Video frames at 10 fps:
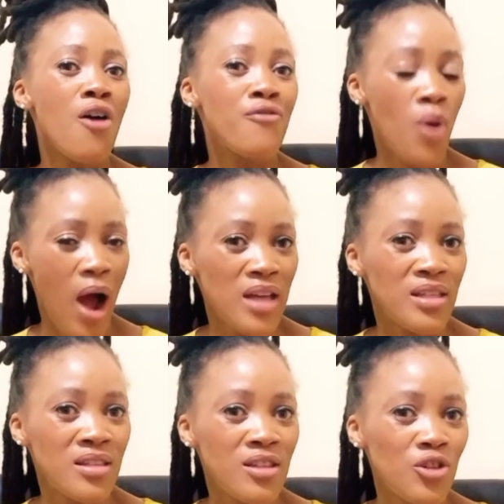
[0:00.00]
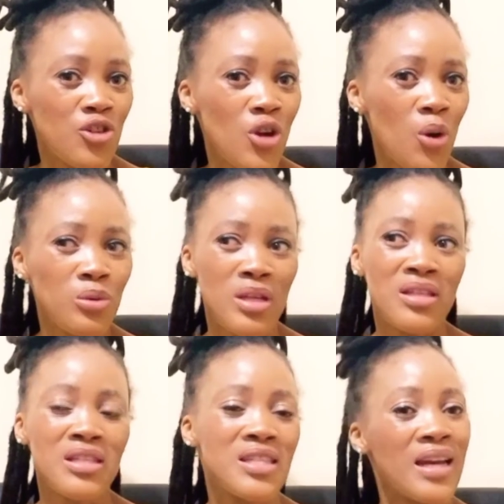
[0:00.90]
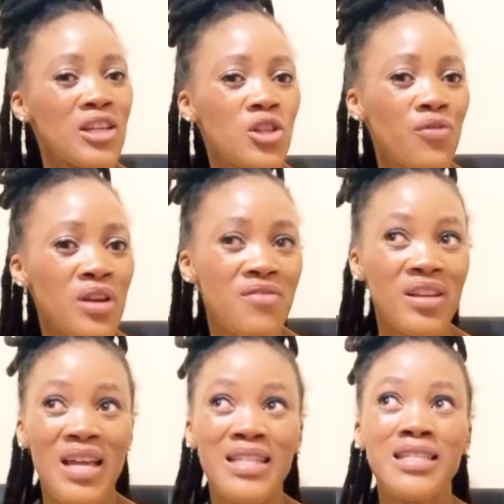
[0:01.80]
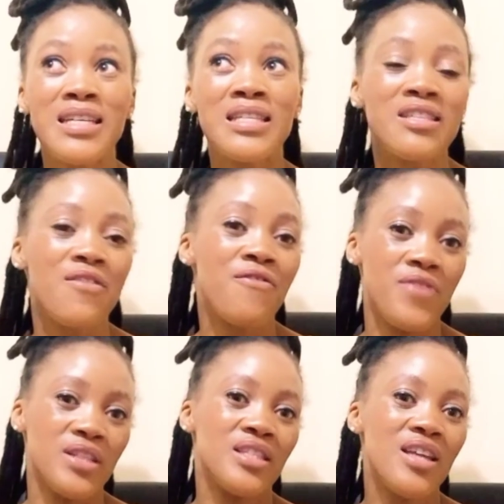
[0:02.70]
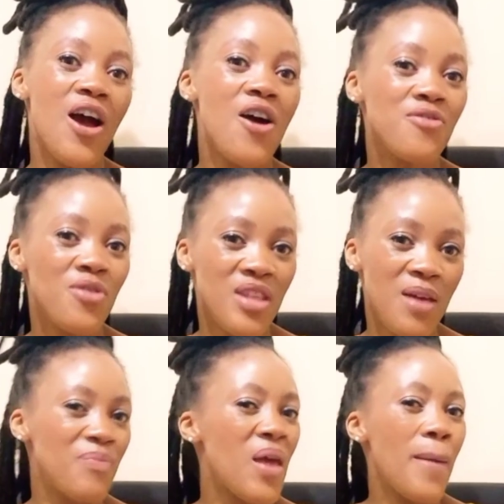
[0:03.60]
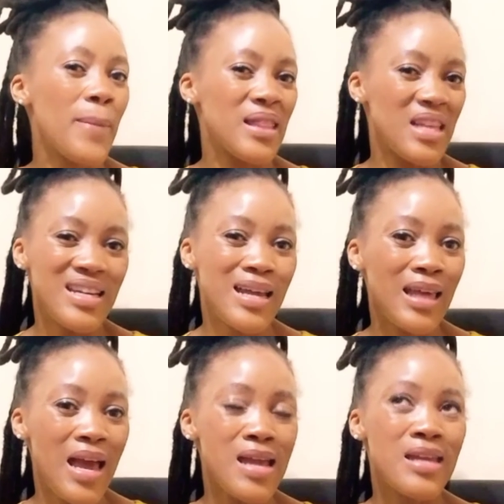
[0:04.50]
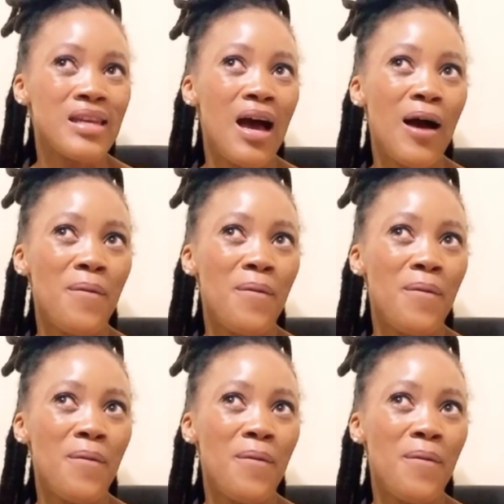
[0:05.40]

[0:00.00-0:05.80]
for us, the standards of living that they see fit for them. But then again,